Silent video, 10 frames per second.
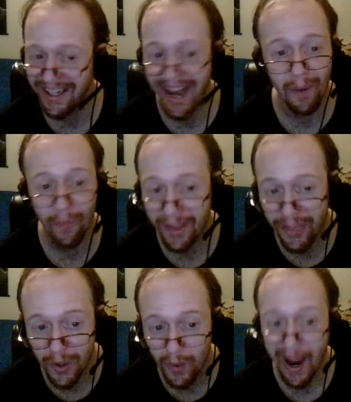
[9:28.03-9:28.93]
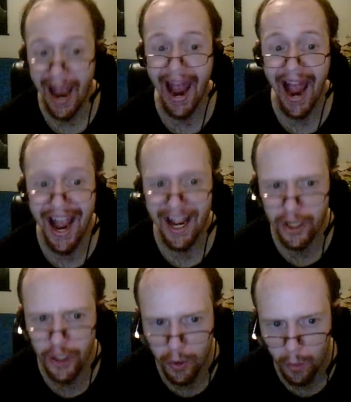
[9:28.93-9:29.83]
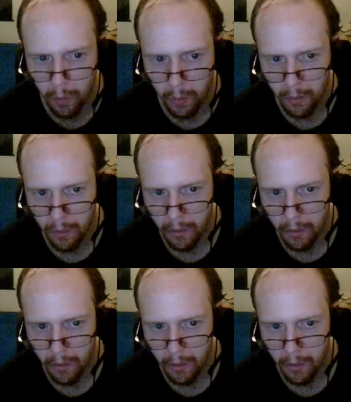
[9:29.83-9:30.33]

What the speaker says: Not with you, at you.